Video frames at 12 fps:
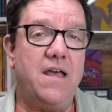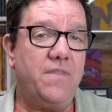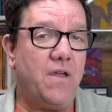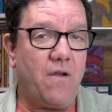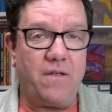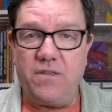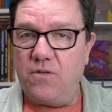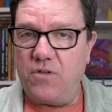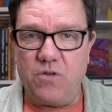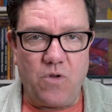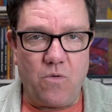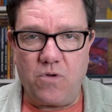there are,
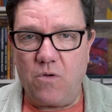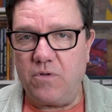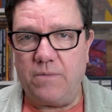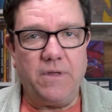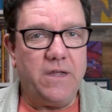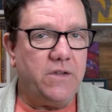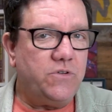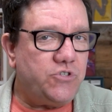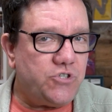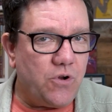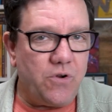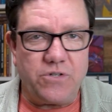you don't go to
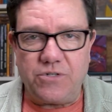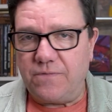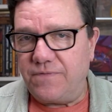church or